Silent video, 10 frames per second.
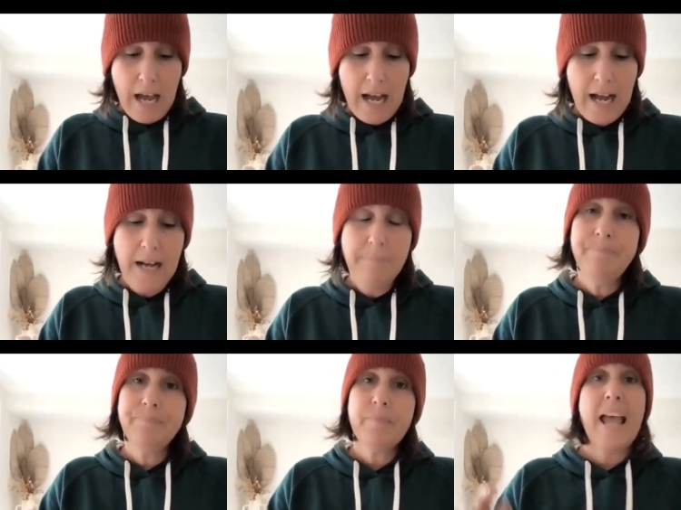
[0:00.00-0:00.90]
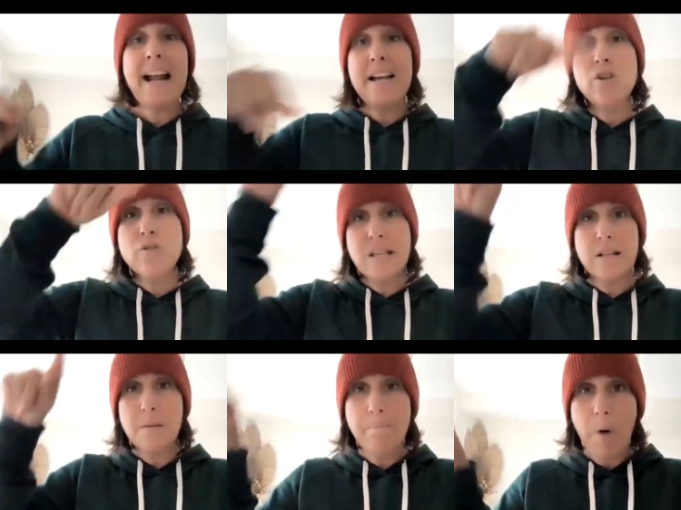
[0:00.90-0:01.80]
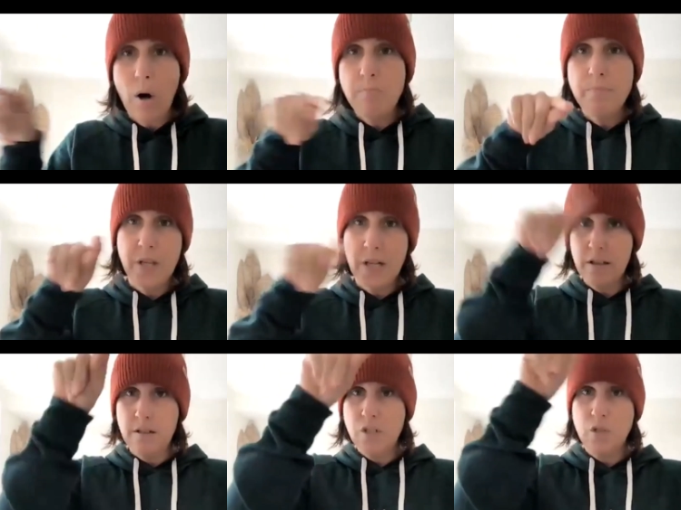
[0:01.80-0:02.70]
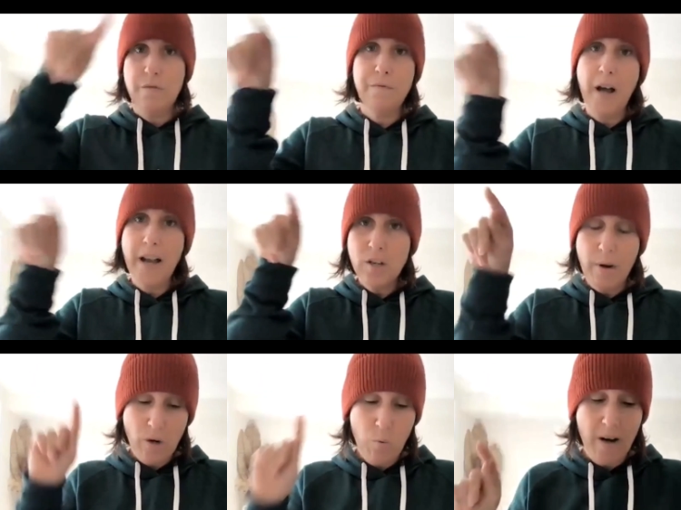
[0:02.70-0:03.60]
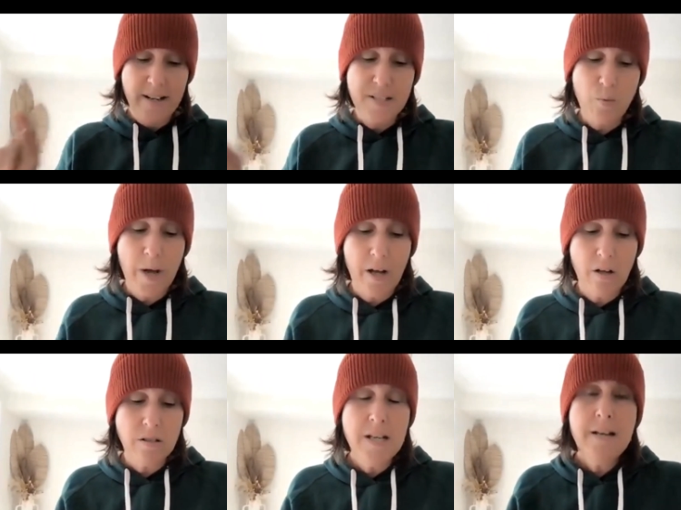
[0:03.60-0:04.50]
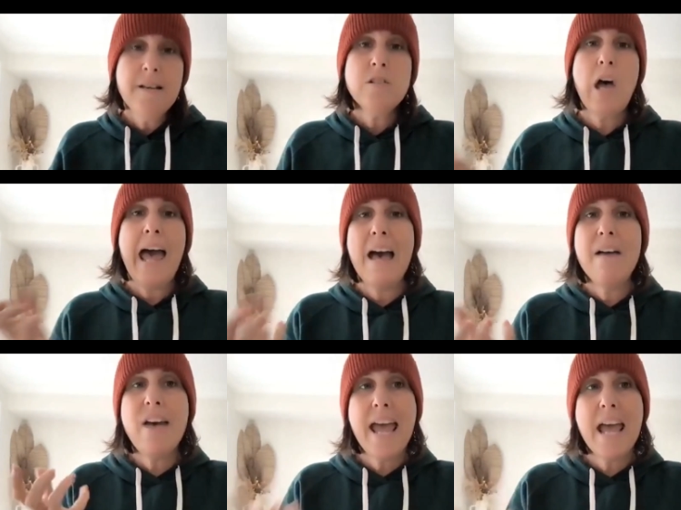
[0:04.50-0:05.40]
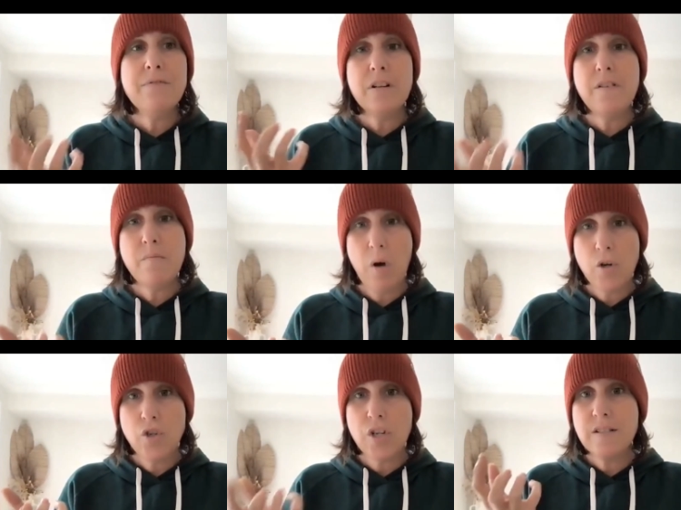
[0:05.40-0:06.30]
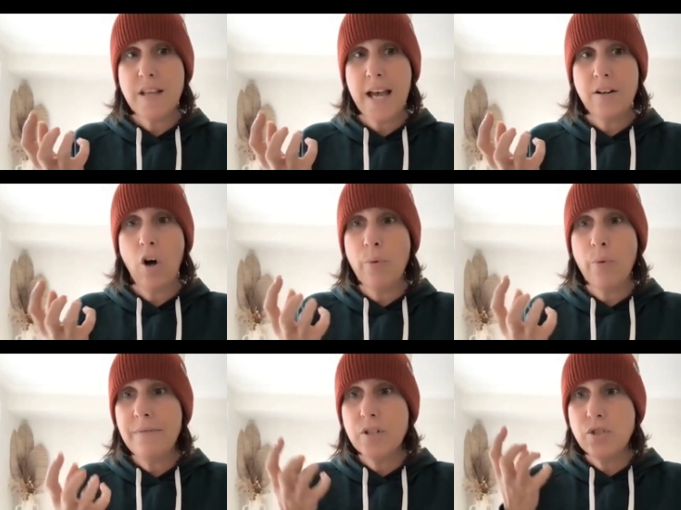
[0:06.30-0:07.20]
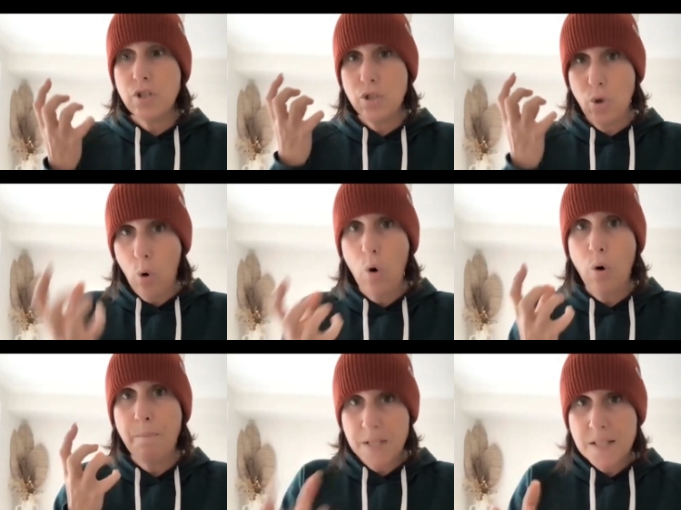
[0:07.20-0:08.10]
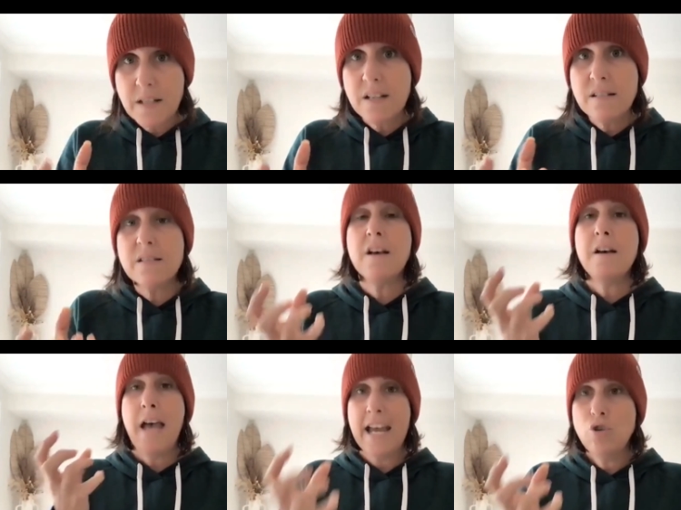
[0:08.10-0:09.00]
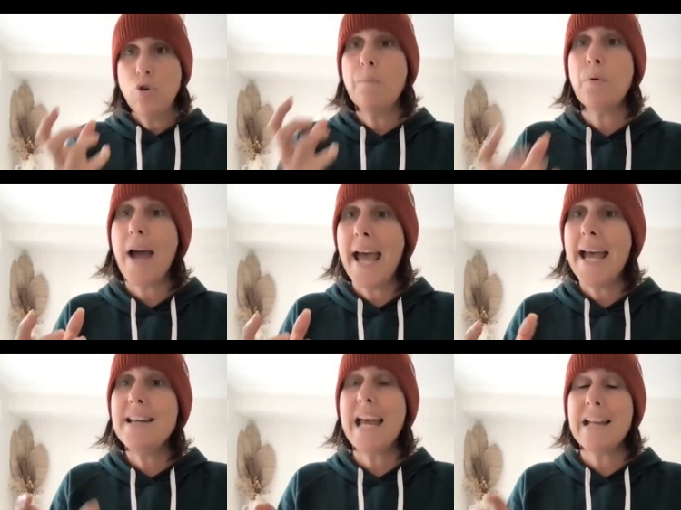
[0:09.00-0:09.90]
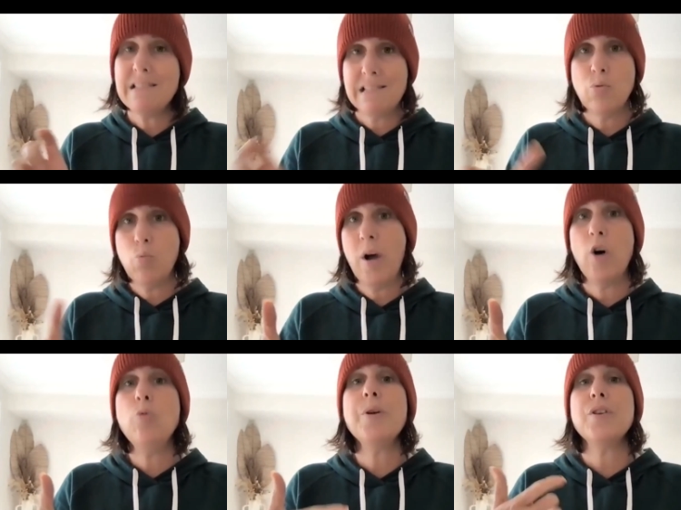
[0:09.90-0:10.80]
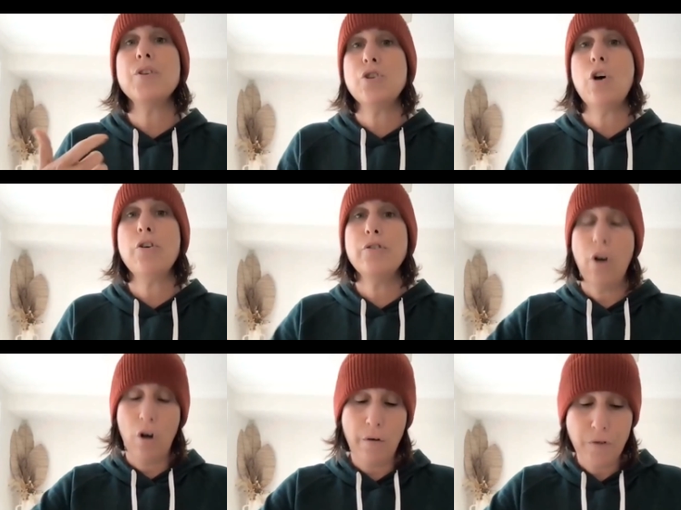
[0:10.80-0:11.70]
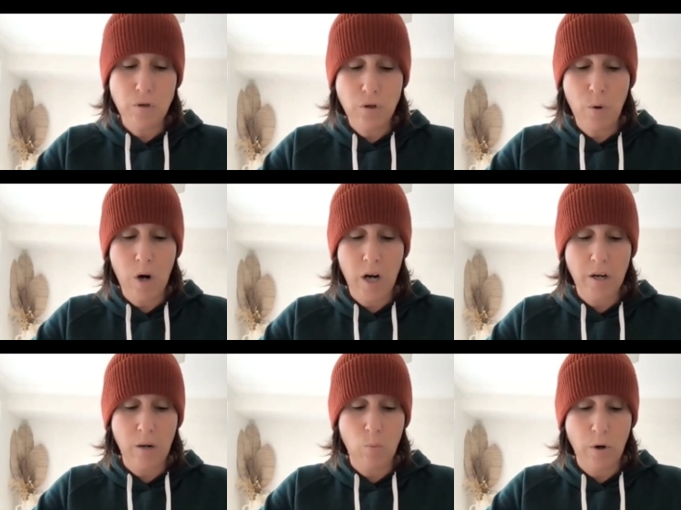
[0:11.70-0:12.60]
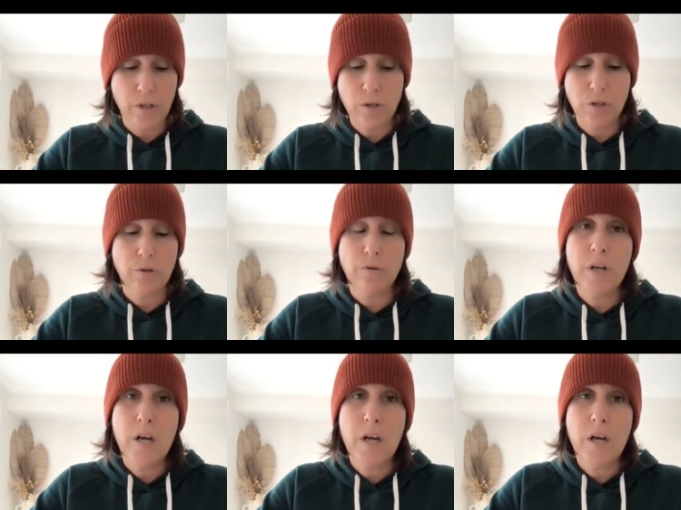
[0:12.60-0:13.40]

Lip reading: And I use the little bomb, the little sort of firecracker one as well. So have a handful of emojis that are relevant to your business and your brand and sit well with the tone of who you are and what you do.